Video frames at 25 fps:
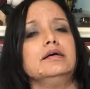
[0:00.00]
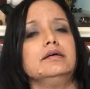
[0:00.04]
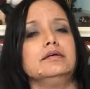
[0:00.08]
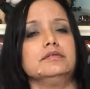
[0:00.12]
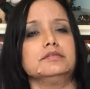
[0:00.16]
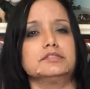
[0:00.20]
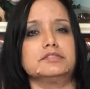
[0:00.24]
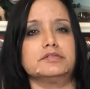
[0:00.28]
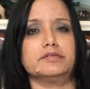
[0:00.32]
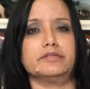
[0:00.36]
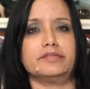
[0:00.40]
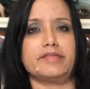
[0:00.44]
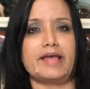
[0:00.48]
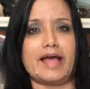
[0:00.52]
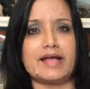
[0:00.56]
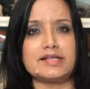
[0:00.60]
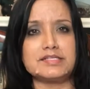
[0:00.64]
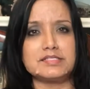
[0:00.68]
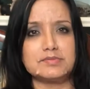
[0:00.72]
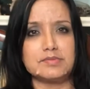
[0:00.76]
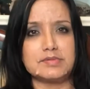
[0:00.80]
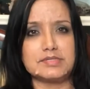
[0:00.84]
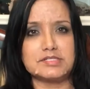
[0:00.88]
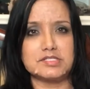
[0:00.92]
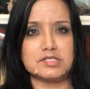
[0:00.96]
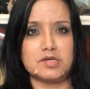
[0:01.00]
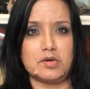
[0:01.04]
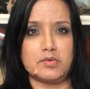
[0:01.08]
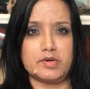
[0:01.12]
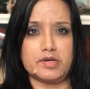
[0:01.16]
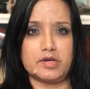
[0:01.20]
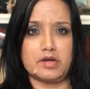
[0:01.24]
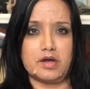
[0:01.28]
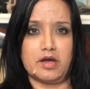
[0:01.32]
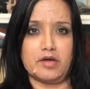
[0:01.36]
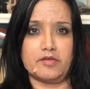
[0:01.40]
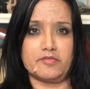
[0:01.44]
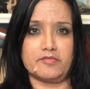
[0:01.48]
So that's what's going
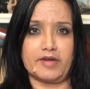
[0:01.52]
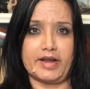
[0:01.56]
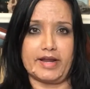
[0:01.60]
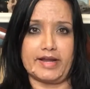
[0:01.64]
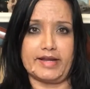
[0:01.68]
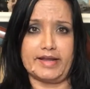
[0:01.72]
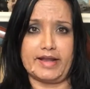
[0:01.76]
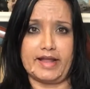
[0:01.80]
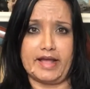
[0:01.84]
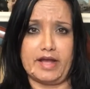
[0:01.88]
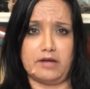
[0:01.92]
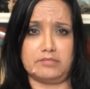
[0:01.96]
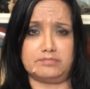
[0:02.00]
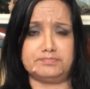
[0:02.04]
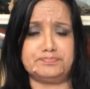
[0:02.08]
on right now.